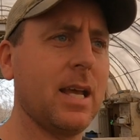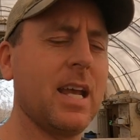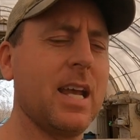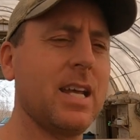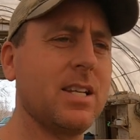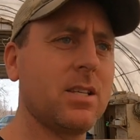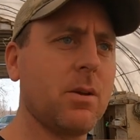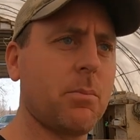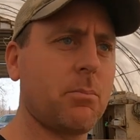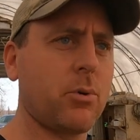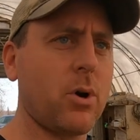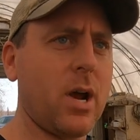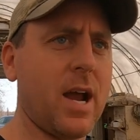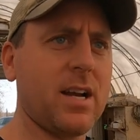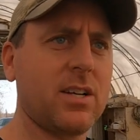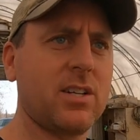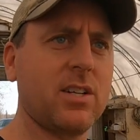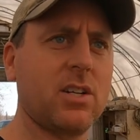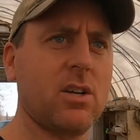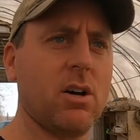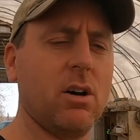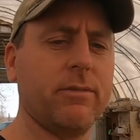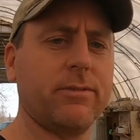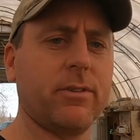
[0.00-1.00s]
Is it
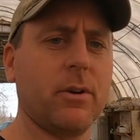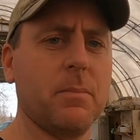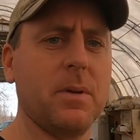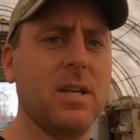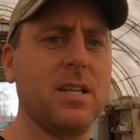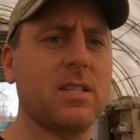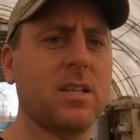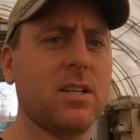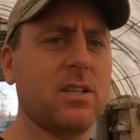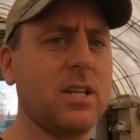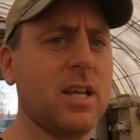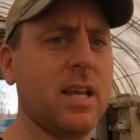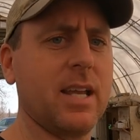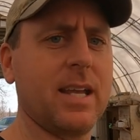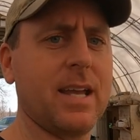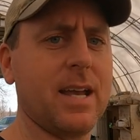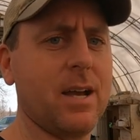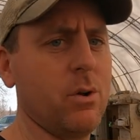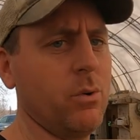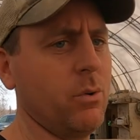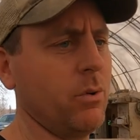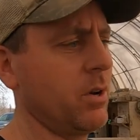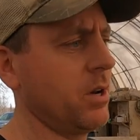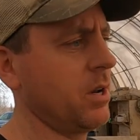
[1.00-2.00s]
practical for me to dig
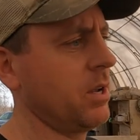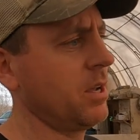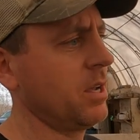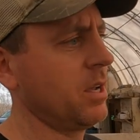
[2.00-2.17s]
out